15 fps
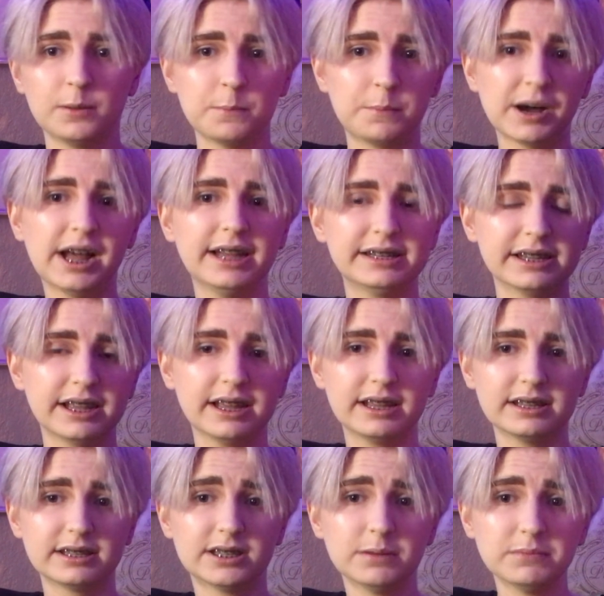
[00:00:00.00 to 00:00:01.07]
but
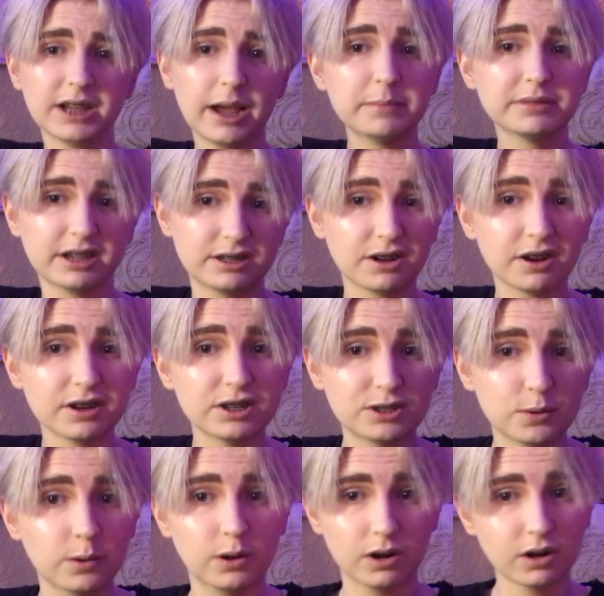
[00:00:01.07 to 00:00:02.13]
sometimes I turn
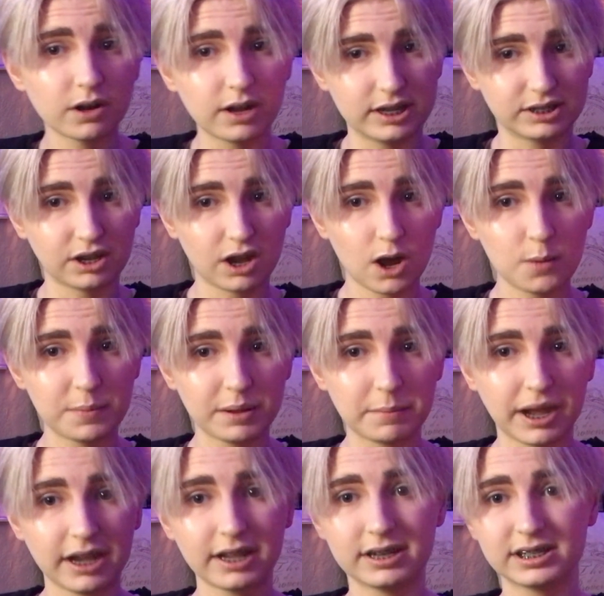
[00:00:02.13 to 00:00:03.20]
into a girl as a coping
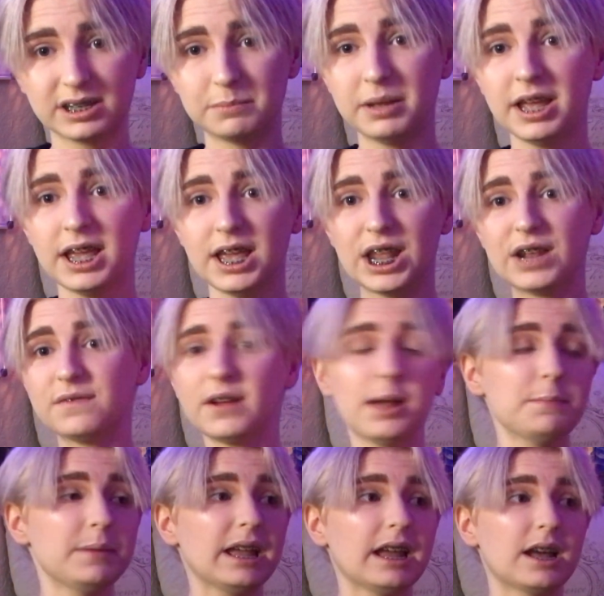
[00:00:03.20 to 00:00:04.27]
mechanism. And if
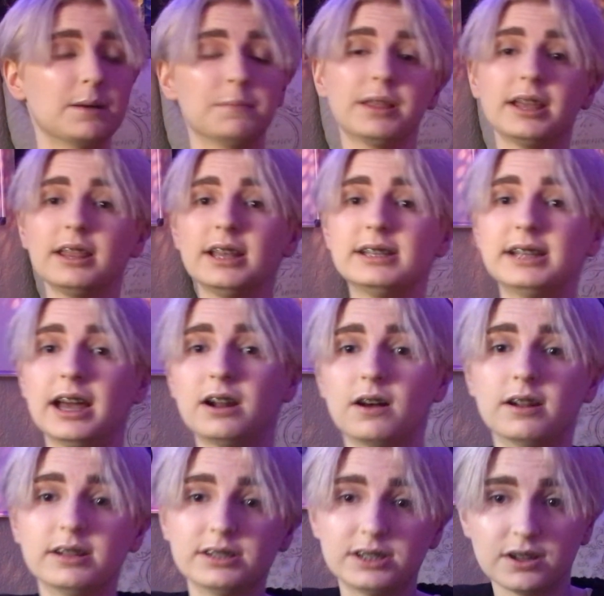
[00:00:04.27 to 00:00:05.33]
I'm being completely dead
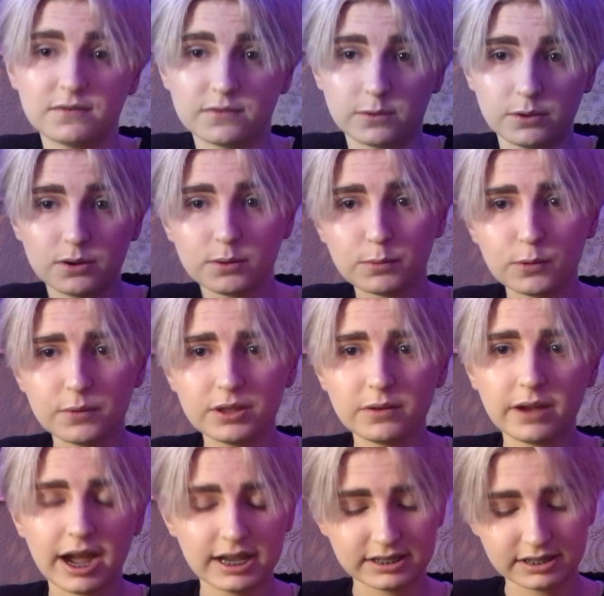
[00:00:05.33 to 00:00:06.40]
honest and vulnerable with
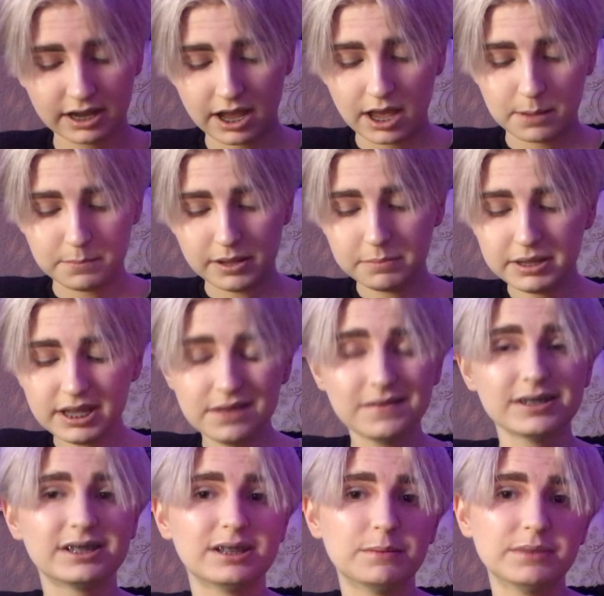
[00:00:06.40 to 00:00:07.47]
you guys, maybe
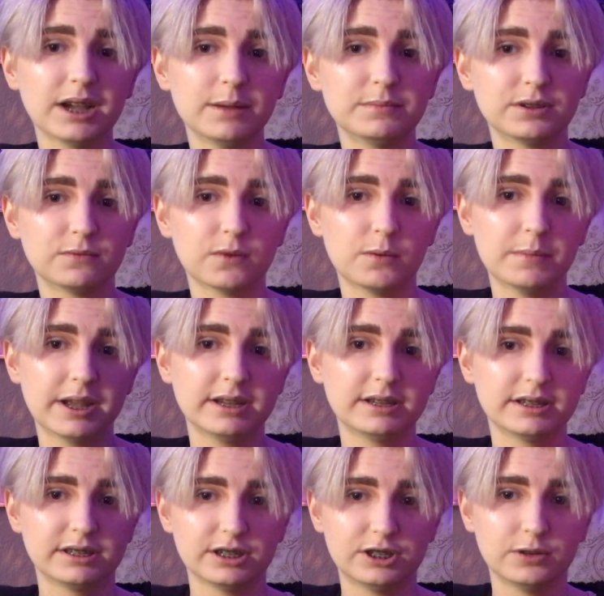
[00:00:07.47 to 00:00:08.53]
even sometimes in
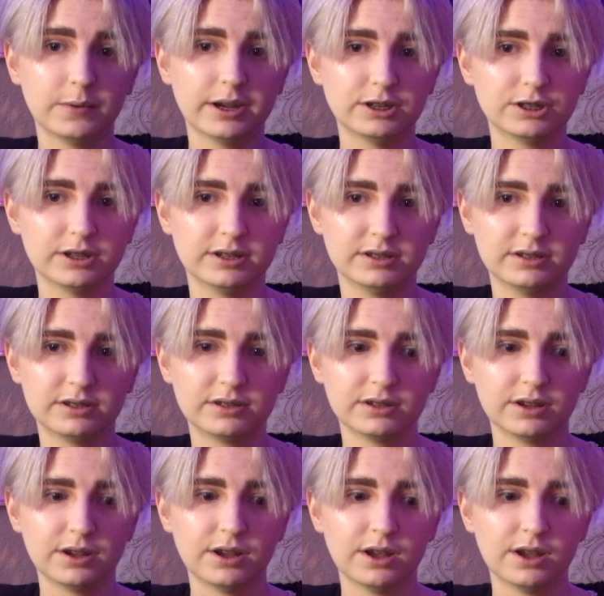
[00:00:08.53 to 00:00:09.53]
romantic situations